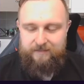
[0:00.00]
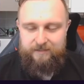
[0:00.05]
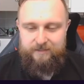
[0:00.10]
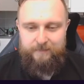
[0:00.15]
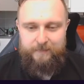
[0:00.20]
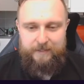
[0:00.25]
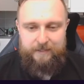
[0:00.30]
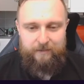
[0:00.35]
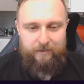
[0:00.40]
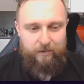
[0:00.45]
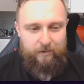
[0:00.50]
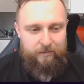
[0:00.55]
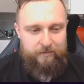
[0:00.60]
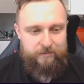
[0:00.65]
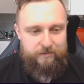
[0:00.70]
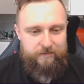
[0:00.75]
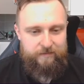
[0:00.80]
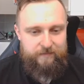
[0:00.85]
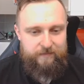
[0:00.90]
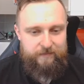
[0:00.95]
Spent
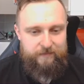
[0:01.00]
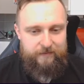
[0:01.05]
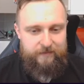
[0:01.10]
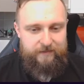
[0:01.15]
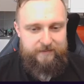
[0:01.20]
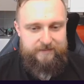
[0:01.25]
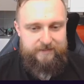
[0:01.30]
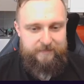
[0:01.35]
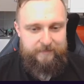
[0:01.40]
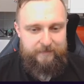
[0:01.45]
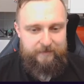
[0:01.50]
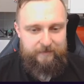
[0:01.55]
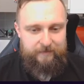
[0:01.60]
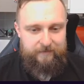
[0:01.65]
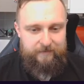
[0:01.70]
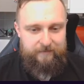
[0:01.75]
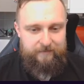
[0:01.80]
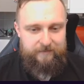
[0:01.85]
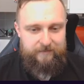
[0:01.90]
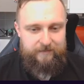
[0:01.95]
130
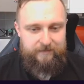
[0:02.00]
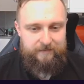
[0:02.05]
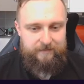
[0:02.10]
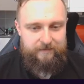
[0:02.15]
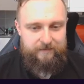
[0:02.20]
million.